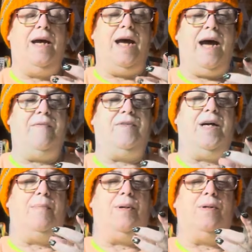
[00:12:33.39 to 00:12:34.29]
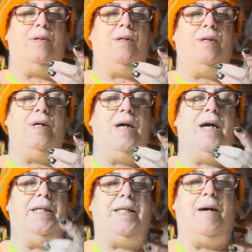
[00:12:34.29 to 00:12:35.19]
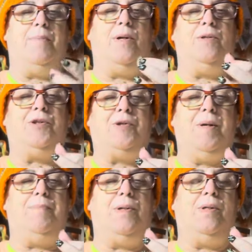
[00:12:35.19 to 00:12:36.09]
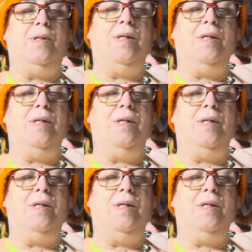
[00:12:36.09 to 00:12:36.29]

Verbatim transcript: half double, double, triple,